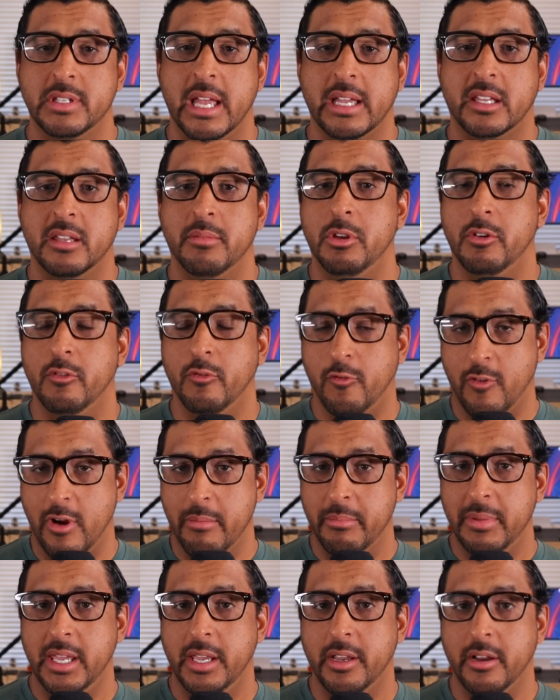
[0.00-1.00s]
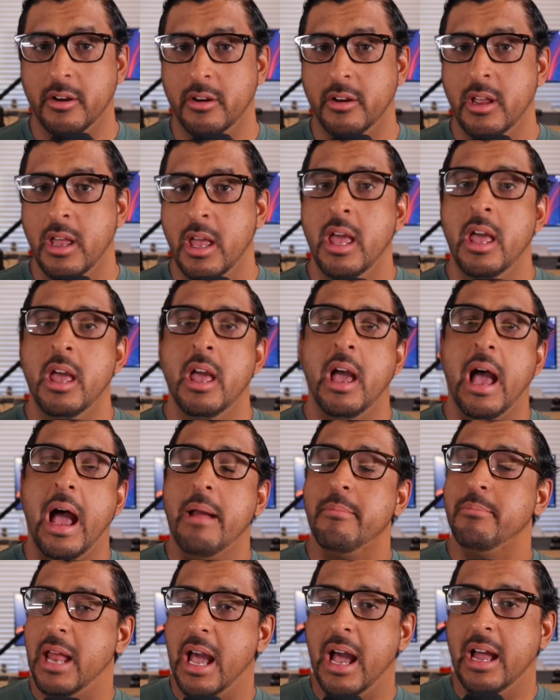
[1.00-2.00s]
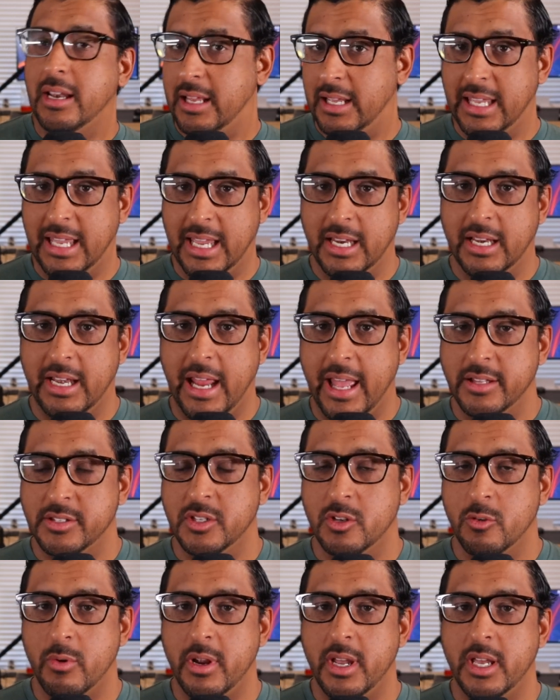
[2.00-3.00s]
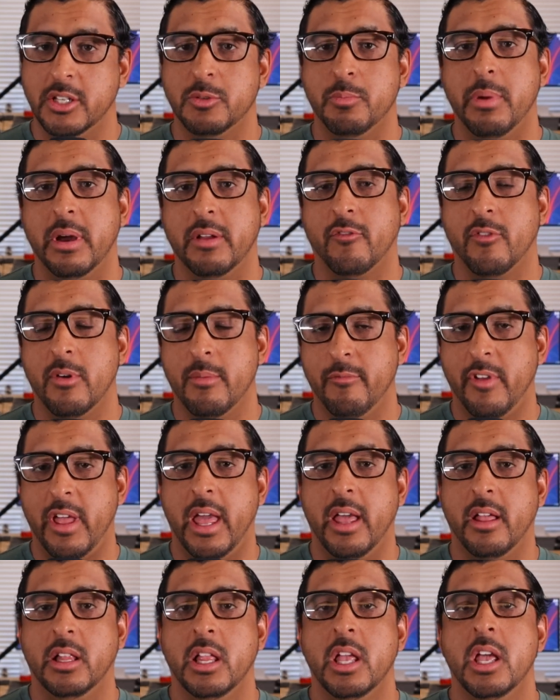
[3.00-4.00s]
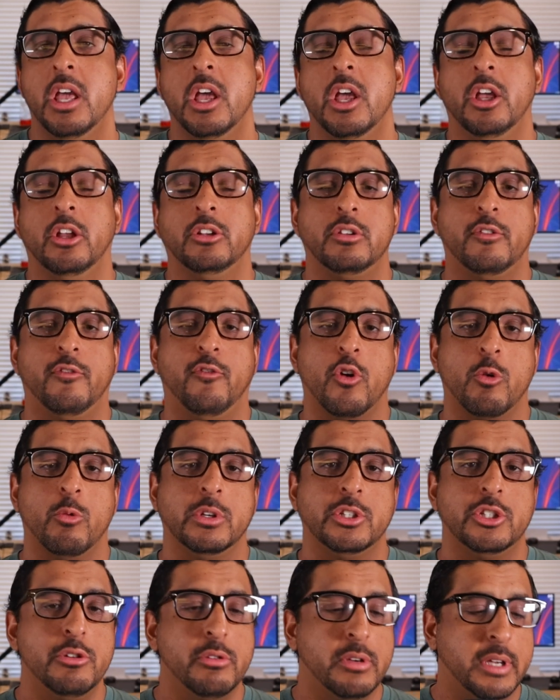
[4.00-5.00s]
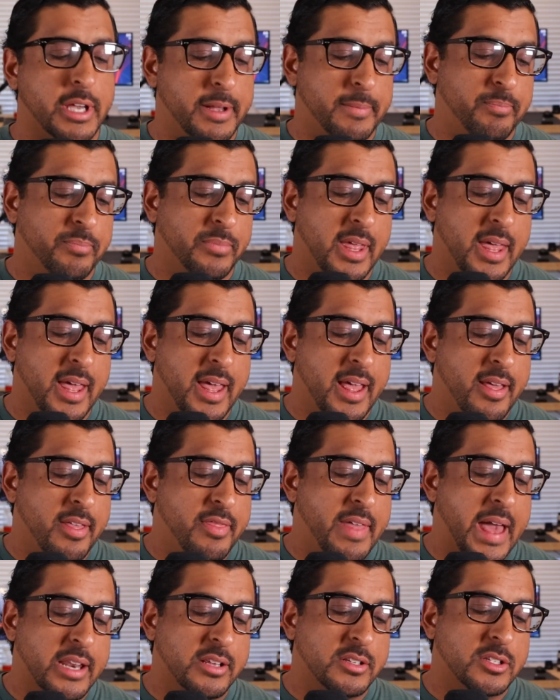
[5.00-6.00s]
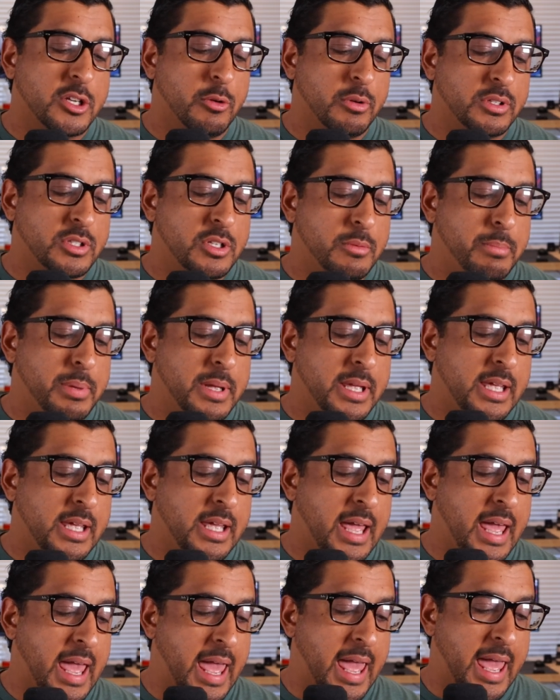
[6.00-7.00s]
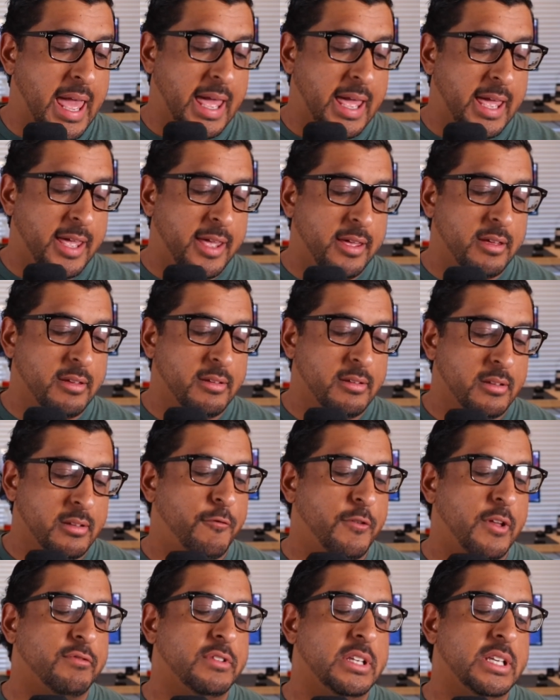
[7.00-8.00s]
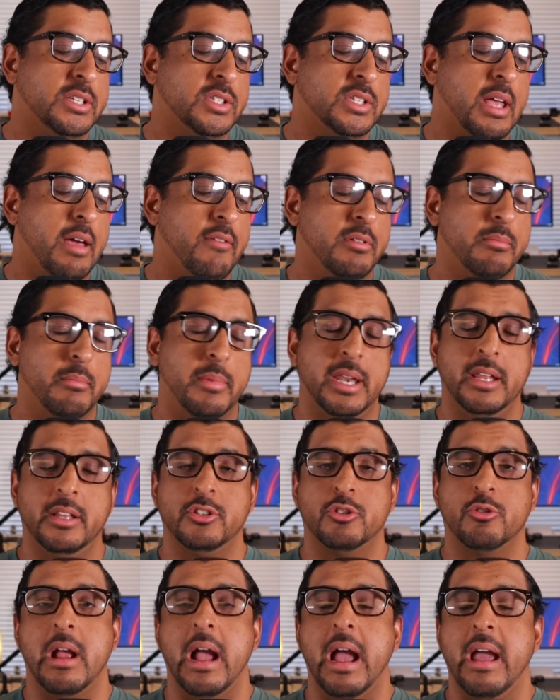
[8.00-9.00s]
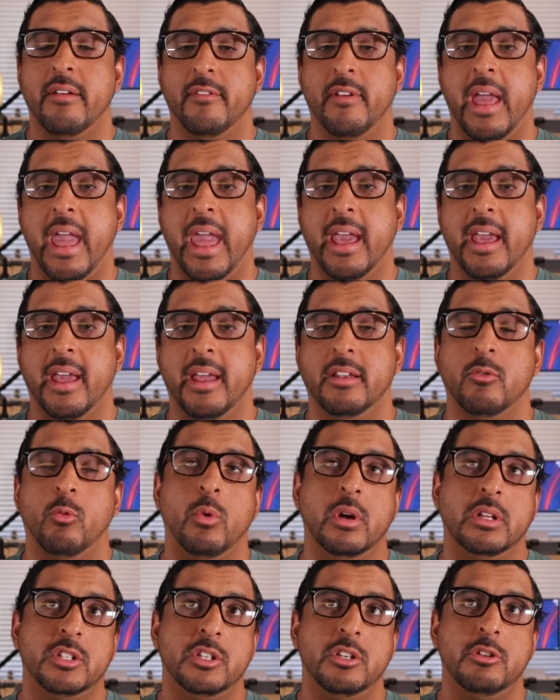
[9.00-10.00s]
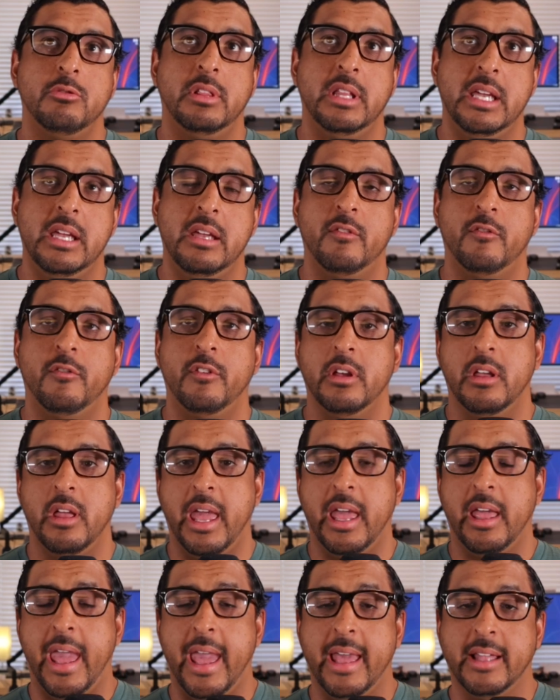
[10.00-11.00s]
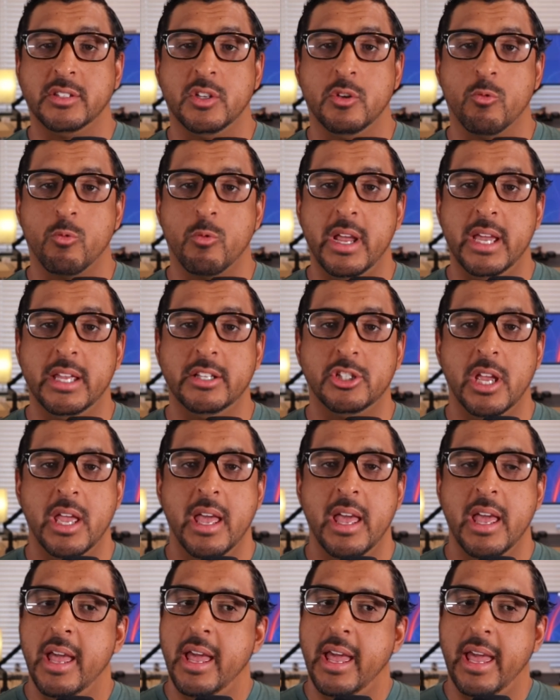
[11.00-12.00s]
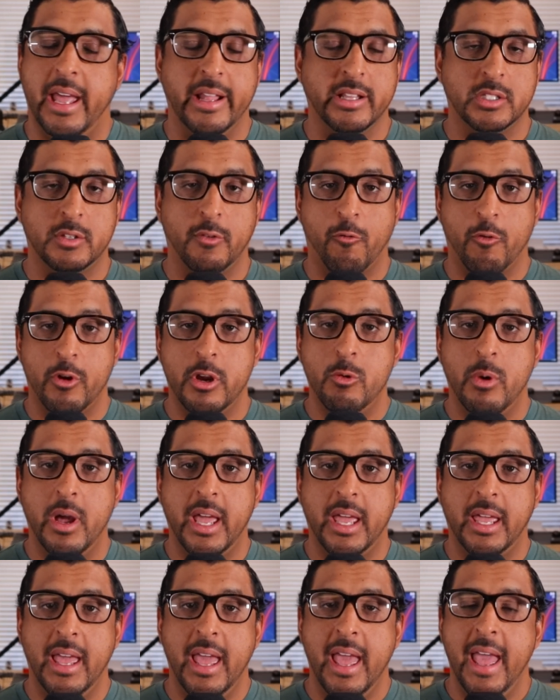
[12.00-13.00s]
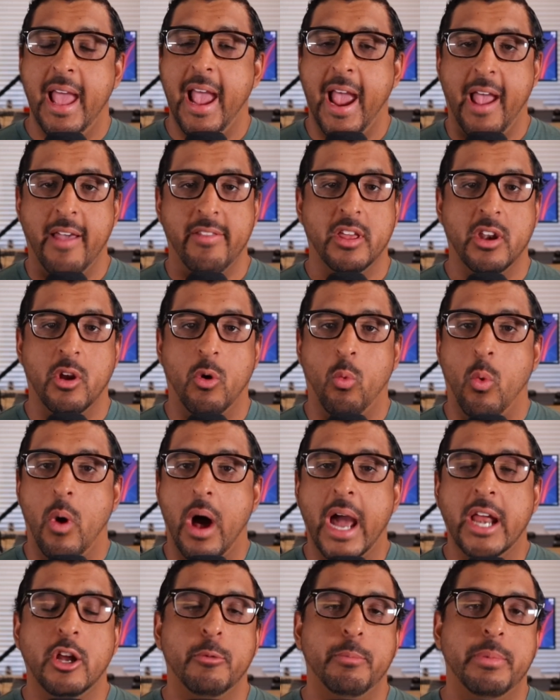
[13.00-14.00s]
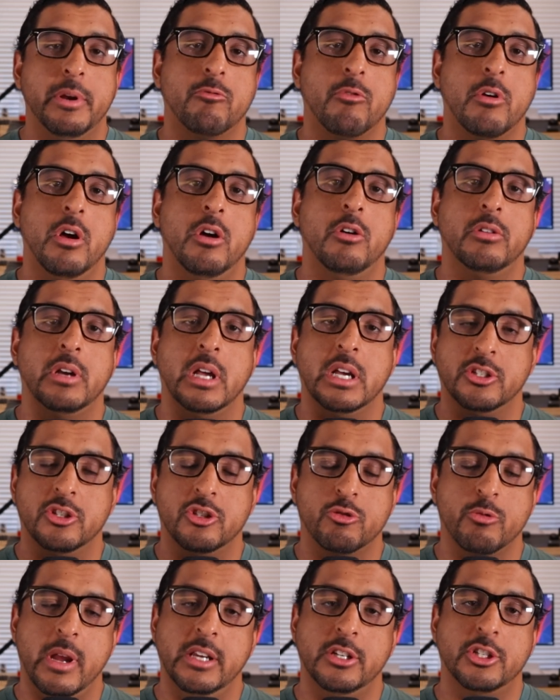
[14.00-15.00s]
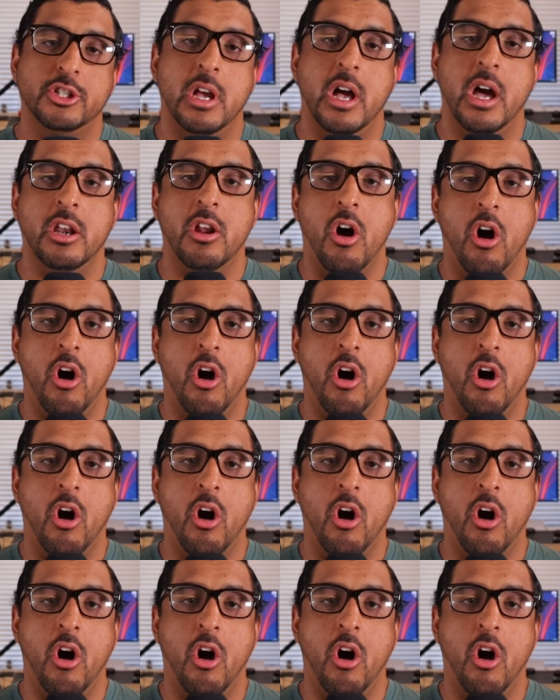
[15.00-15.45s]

that commute from here. I'm not, again, in Hanson Ridge, but from Vail to Fort Huachuca, that is going to be a 57-minute drive. And once you leave Hanson Ridge, it's freeway, and then a wide open road, a straight shot